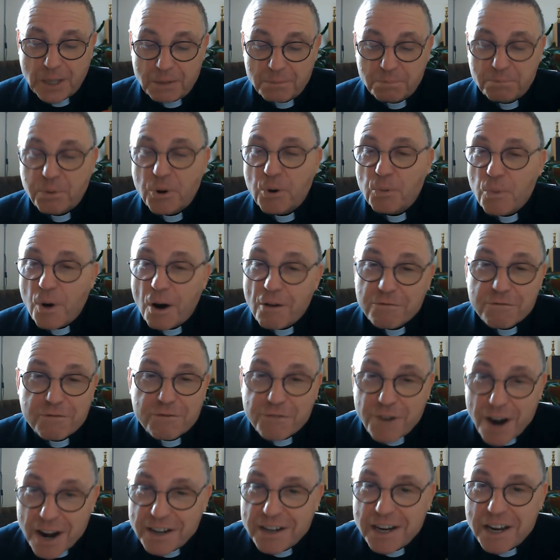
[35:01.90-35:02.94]
But what
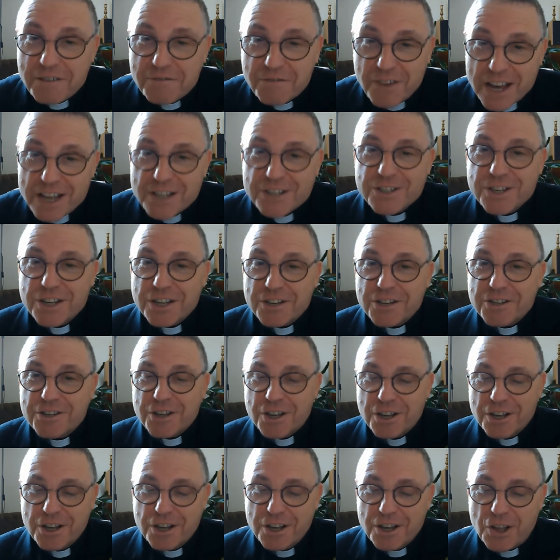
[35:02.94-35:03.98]
friendly faces
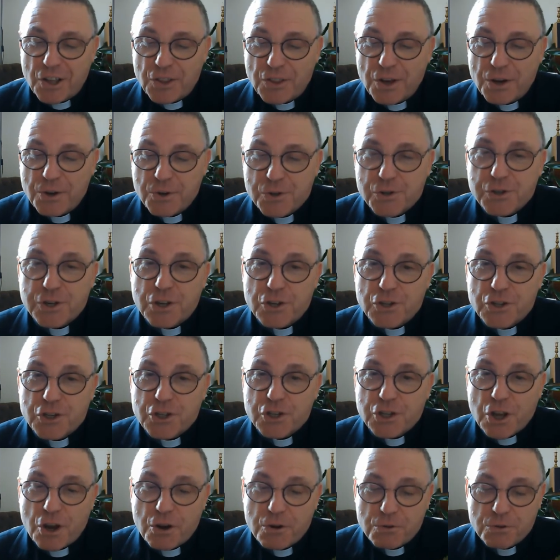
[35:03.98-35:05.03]
those
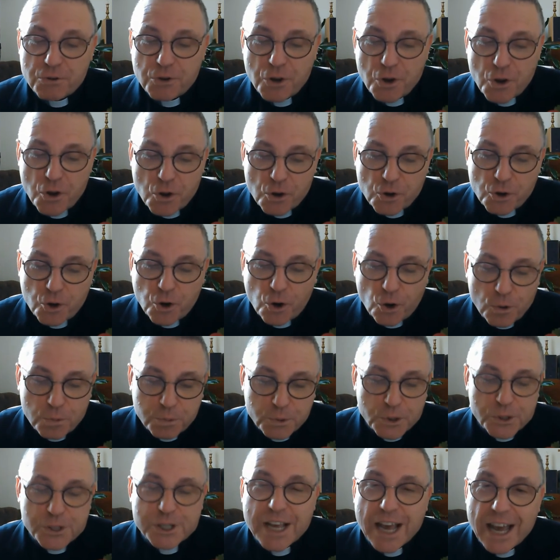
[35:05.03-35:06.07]
stone
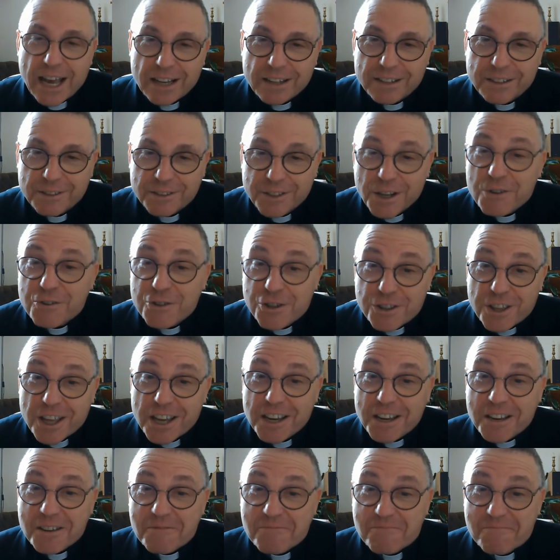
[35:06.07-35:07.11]
corbels had, don't you
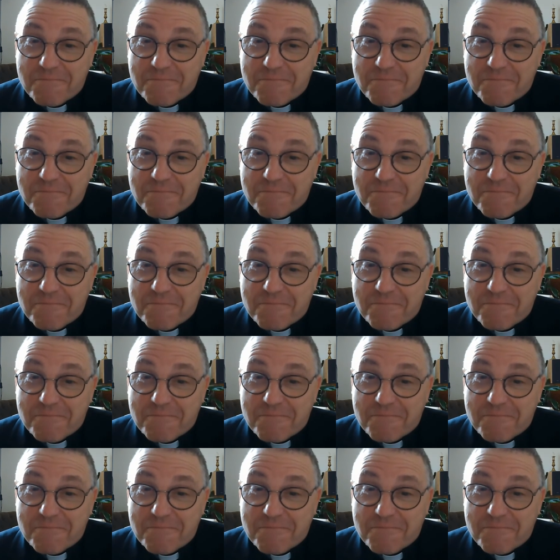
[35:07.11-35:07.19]
think?